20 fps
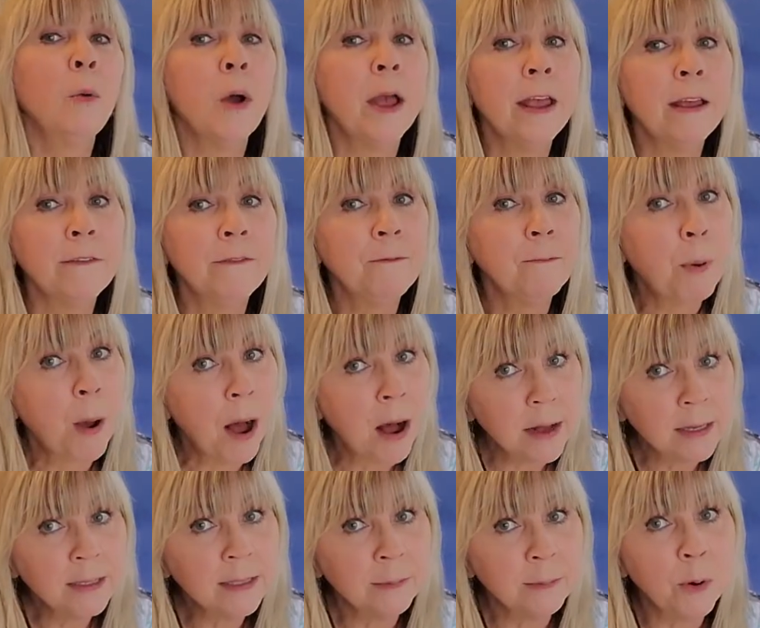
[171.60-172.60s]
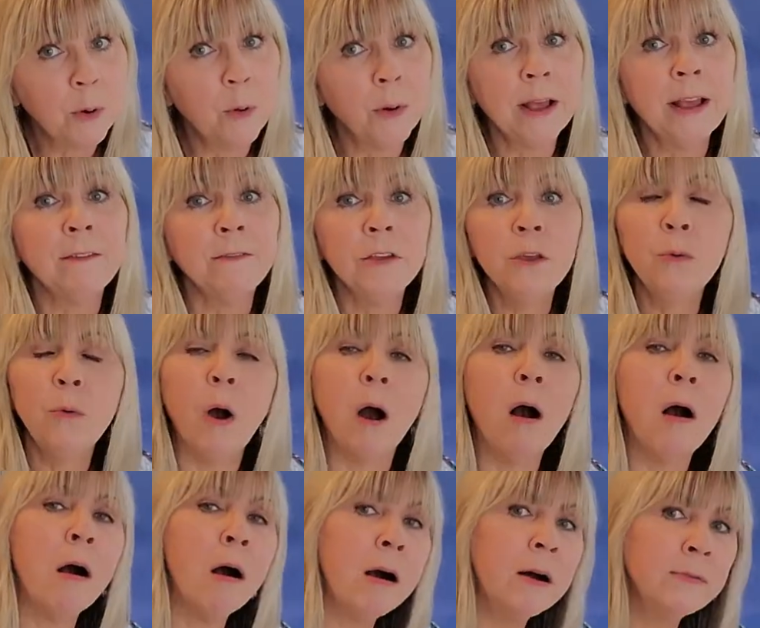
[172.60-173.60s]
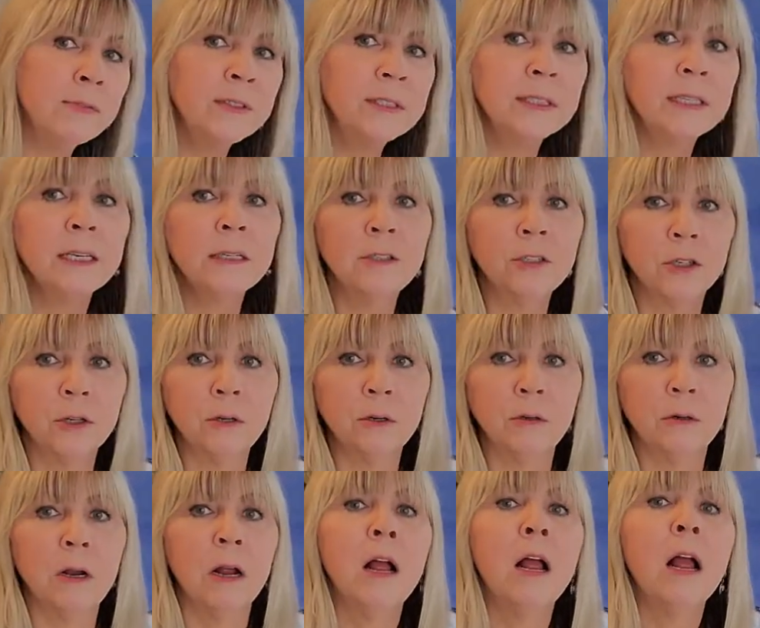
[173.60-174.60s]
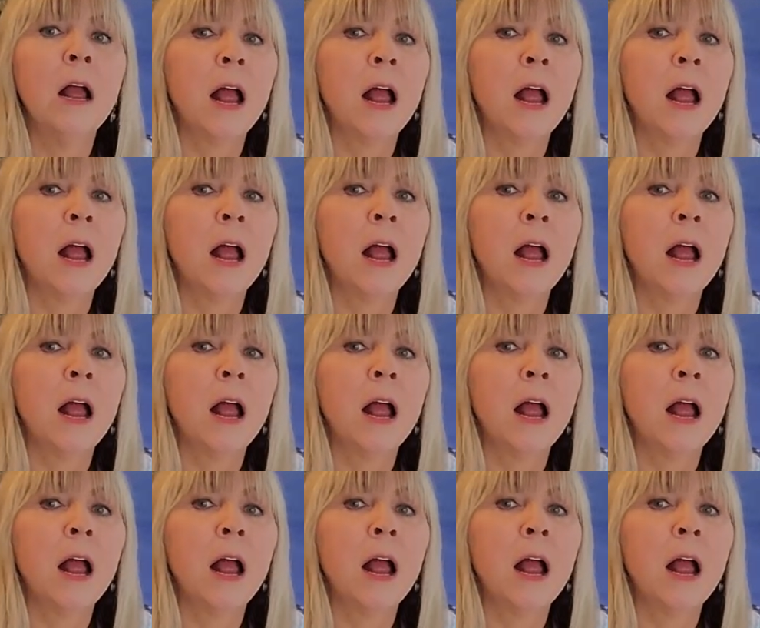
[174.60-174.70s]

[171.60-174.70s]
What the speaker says: if possible, if you off-center